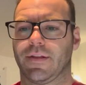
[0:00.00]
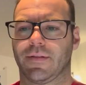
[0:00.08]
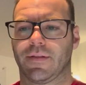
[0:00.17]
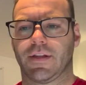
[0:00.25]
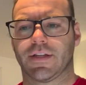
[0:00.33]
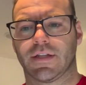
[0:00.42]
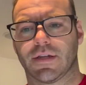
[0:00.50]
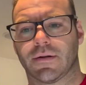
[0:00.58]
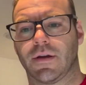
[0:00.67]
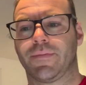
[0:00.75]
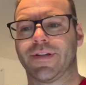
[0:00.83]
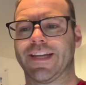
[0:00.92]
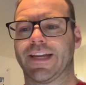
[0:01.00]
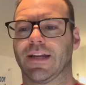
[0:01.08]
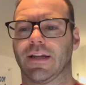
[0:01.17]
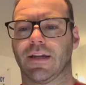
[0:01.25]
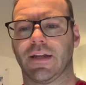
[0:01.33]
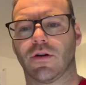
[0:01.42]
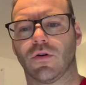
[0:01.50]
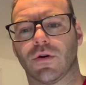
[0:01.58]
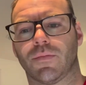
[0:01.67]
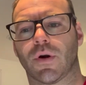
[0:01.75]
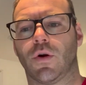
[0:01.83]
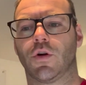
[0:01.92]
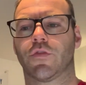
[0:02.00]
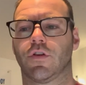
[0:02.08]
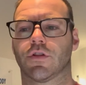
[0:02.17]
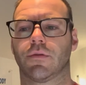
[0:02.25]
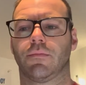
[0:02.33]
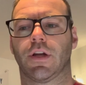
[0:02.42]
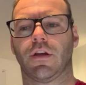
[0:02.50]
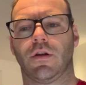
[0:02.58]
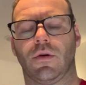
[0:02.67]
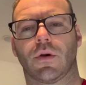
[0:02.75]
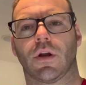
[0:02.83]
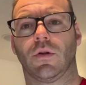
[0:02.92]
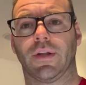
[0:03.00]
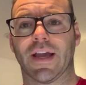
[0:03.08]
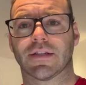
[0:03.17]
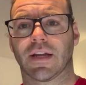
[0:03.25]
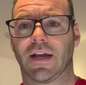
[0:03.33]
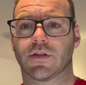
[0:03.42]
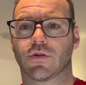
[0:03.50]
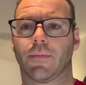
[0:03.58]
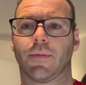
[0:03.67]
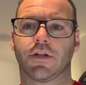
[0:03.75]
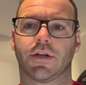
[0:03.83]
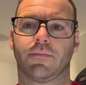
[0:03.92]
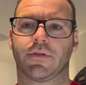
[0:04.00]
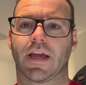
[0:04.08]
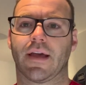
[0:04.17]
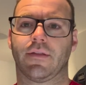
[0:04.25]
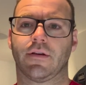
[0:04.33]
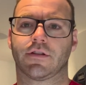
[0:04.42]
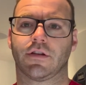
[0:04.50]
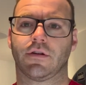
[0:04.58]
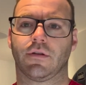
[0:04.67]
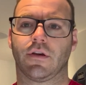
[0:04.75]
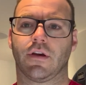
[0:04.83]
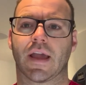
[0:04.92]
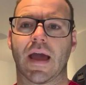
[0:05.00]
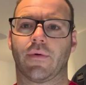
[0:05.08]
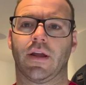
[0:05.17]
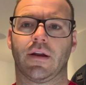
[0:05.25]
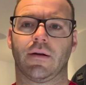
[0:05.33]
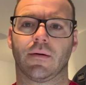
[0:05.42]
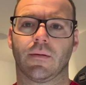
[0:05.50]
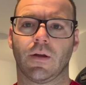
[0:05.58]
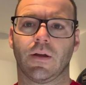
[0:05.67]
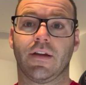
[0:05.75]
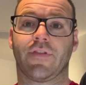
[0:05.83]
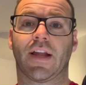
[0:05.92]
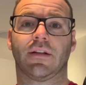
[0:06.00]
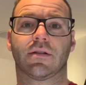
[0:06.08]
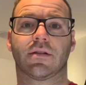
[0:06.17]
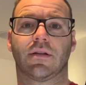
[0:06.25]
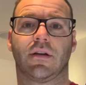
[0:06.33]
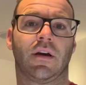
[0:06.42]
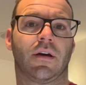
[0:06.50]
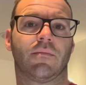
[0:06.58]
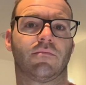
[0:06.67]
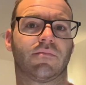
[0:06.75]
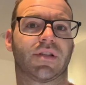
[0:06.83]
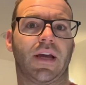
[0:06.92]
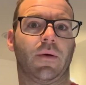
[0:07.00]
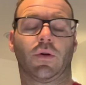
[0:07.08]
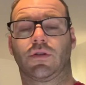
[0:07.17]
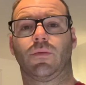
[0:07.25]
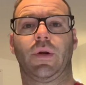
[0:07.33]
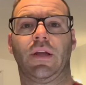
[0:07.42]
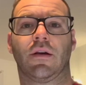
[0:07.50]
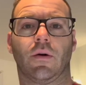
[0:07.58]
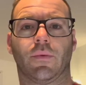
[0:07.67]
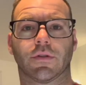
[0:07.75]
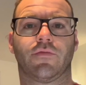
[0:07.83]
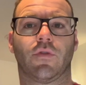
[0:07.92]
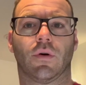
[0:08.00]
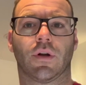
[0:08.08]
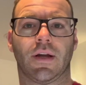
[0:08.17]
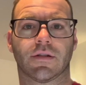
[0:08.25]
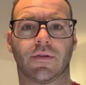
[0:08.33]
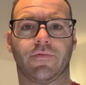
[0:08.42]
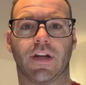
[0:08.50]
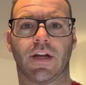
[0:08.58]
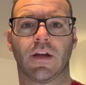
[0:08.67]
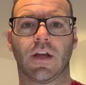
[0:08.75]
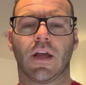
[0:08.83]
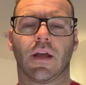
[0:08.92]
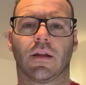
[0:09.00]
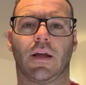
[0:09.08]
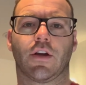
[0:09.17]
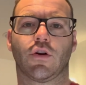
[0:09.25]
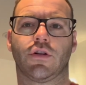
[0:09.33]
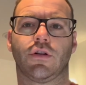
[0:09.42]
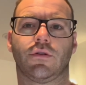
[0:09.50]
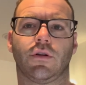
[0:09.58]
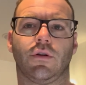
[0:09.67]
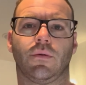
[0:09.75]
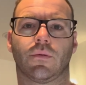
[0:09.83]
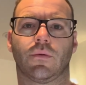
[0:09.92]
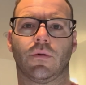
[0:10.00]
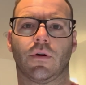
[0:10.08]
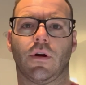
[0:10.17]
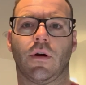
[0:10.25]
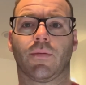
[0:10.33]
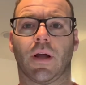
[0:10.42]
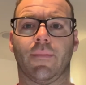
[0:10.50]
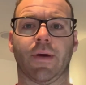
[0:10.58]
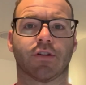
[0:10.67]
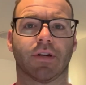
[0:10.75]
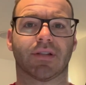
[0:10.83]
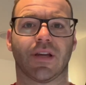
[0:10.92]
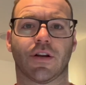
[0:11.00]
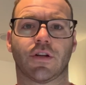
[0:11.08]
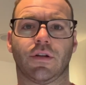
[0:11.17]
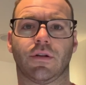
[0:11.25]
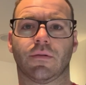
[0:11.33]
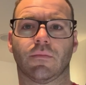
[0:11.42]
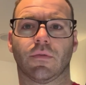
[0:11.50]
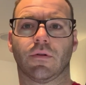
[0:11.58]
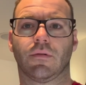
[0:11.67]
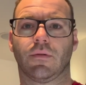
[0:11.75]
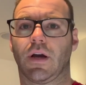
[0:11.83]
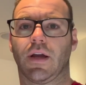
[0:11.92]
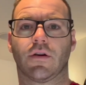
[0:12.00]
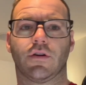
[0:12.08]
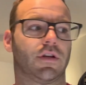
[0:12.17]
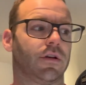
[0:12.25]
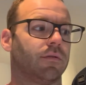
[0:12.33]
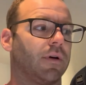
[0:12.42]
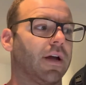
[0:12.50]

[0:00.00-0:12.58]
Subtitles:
this is a particularly good approach for somebody who can only get to like a strongman gym to do the carrying events, say once a week or once a fortnight, something. Like, could you do a plyometric session? Like, could you